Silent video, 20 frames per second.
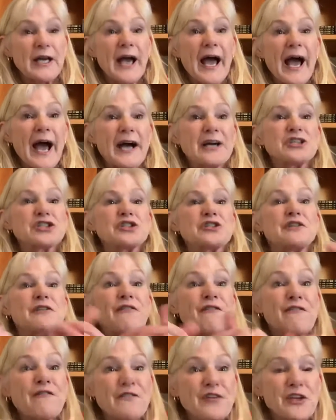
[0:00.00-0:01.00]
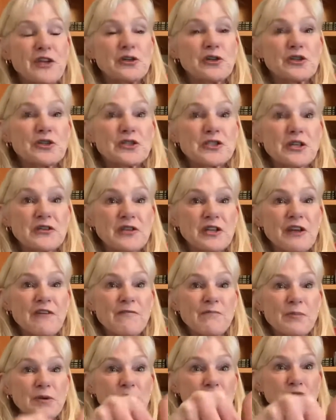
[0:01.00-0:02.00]
actually feels that
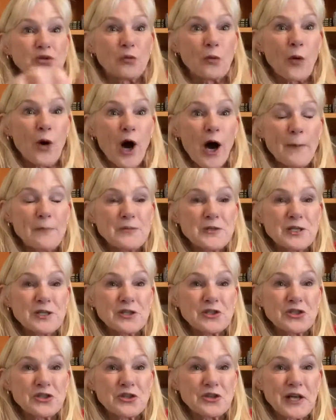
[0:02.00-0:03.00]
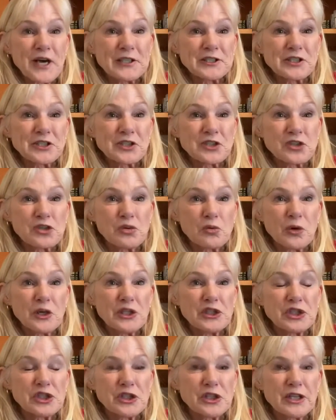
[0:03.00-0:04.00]
they've been dropped into that
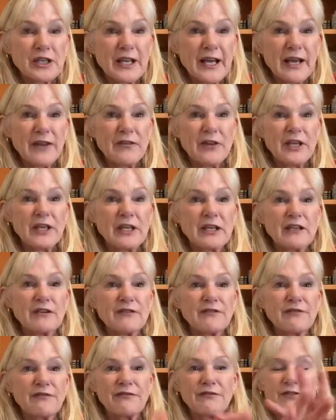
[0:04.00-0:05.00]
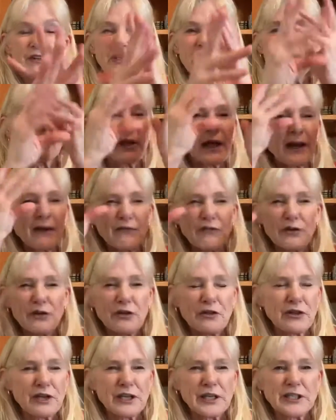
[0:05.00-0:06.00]
situation and they can feel
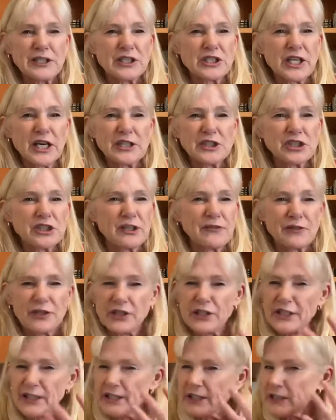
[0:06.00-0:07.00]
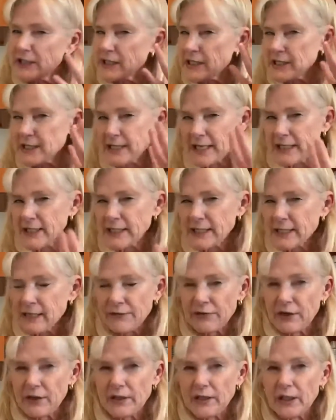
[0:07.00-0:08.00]
everything and touch everything and sense
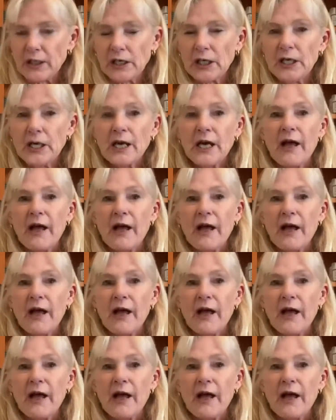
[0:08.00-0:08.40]
everything.